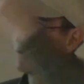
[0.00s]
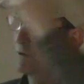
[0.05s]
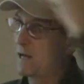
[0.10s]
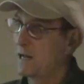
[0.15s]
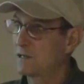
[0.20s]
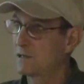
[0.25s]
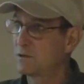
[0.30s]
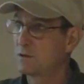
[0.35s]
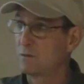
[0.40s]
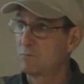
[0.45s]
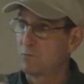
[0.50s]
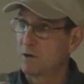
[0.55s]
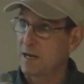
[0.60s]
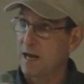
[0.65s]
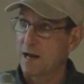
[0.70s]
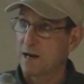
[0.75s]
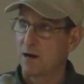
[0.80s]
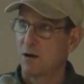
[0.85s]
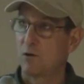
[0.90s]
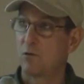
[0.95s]
We got we
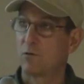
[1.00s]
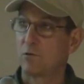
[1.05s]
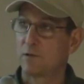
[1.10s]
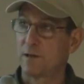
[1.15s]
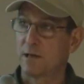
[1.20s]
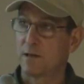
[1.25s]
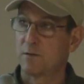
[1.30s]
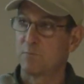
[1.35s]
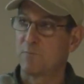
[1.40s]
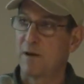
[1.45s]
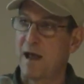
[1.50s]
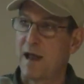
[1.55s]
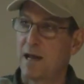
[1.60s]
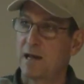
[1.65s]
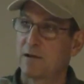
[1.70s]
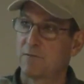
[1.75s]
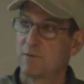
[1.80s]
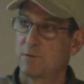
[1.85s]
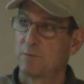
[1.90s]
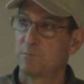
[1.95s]
got a whole nother
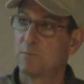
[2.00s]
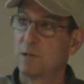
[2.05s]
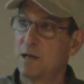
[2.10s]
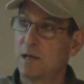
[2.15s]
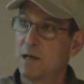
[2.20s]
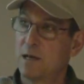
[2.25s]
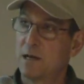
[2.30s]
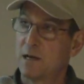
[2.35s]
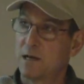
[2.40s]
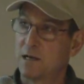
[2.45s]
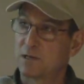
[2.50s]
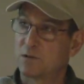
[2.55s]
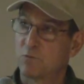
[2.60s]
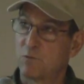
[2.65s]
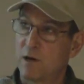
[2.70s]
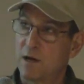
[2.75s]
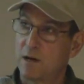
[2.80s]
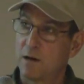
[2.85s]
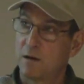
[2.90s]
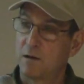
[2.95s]
bank of them as
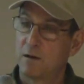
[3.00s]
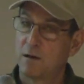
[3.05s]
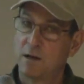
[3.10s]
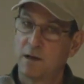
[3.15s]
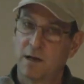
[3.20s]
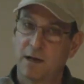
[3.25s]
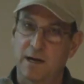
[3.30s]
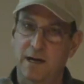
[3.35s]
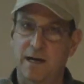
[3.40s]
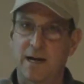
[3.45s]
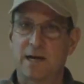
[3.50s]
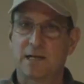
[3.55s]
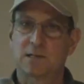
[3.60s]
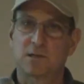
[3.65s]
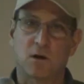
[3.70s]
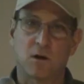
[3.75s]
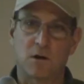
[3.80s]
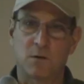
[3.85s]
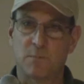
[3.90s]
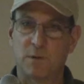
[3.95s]
well, and
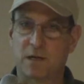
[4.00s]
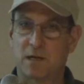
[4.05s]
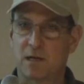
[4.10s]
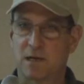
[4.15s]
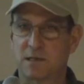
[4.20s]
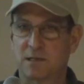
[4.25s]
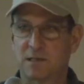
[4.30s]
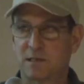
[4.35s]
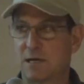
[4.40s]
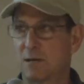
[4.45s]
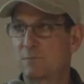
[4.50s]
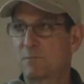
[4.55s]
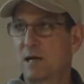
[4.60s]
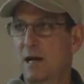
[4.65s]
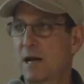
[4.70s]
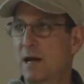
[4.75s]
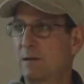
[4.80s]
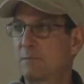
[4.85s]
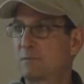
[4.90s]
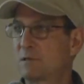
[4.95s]
that's all because
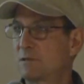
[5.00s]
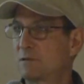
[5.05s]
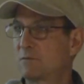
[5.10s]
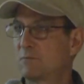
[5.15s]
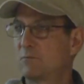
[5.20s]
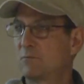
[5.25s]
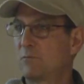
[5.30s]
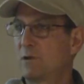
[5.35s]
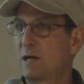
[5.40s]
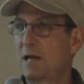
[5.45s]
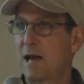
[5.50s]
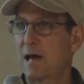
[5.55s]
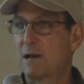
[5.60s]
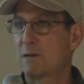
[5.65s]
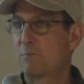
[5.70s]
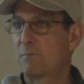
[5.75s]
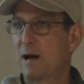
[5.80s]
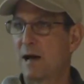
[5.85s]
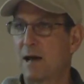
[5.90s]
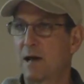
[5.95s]
sometimes we got
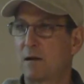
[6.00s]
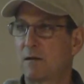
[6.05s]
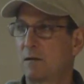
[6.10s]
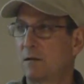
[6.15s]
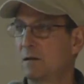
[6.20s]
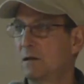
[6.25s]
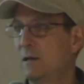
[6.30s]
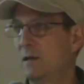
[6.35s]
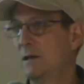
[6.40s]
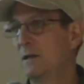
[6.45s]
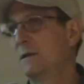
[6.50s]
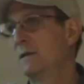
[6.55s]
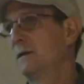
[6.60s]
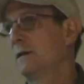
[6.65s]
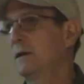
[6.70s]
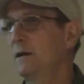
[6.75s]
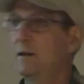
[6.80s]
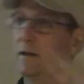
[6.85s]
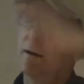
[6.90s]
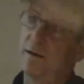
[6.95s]
a bottle,
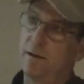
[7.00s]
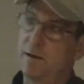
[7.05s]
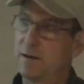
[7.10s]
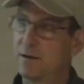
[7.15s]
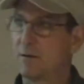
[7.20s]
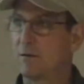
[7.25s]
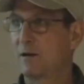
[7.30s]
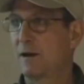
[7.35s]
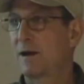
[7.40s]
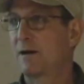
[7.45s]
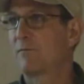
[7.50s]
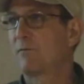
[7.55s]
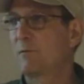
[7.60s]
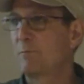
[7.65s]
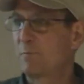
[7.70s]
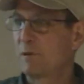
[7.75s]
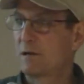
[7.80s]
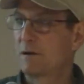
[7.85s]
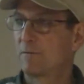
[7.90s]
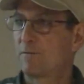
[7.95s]
you know, every
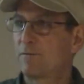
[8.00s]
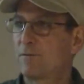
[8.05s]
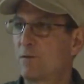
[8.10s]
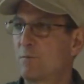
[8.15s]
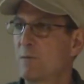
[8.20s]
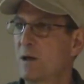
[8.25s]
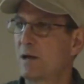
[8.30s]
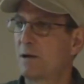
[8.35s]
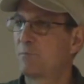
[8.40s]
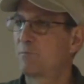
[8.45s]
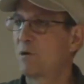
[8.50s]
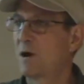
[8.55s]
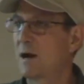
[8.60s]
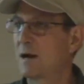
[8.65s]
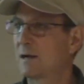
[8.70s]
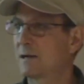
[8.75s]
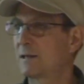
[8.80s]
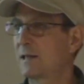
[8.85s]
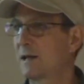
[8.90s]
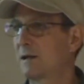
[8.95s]
bit of fermented
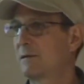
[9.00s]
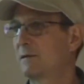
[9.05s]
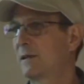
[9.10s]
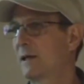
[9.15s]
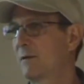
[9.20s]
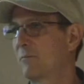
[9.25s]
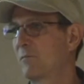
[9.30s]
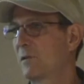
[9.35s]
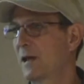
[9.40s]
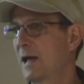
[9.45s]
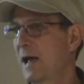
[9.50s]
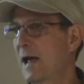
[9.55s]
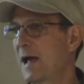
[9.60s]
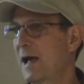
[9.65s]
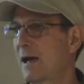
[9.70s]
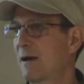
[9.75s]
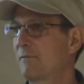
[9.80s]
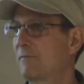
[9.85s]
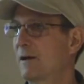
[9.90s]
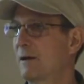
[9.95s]
product that that we
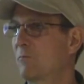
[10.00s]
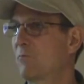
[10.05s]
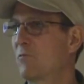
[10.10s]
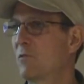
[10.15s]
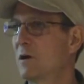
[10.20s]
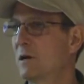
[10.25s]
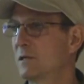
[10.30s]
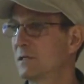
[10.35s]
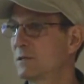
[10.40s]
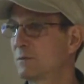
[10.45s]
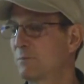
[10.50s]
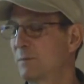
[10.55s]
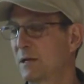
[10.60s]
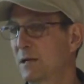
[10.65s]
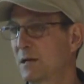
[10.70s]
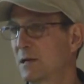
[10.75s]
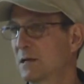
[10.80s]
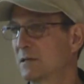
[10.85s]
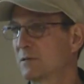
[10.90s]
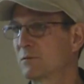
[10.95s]
have at once
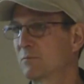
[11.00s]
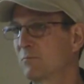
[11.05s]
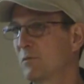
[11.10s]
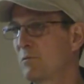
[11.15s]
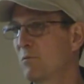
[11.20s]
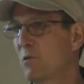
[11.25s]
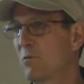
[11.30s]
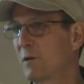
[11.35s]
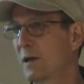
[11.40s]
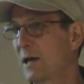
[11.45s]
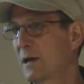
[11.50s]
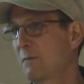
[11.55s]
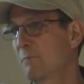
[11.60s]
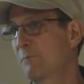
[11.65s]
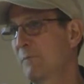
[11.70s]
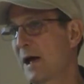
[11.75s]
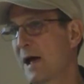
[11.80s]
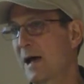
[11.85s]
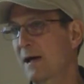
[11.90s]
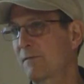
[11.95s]
because we won't get
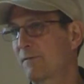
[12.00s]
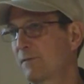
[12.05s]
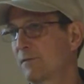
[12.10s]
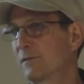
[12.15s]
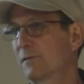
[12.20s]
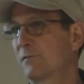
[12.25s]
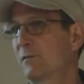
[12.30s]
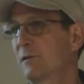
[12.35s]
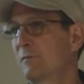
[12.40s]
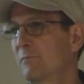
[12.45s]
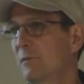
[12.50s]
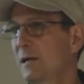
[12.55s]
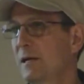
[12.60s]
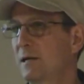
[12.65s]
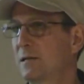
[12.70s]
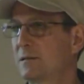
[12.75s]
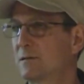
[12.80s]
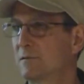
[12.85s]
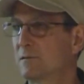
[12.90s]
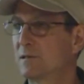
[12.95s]
them back for three
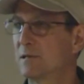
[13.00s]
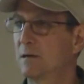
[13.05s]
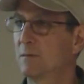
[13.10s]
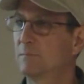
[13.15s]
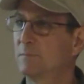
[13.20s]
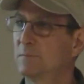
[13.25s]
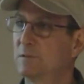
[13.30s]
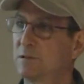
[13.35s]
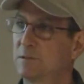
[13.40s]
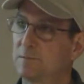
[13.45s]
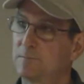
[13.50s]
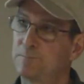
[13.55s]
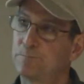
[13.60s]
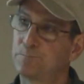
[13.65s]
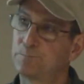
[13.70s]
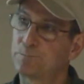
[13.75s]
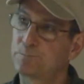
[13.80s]
weeks or something. So.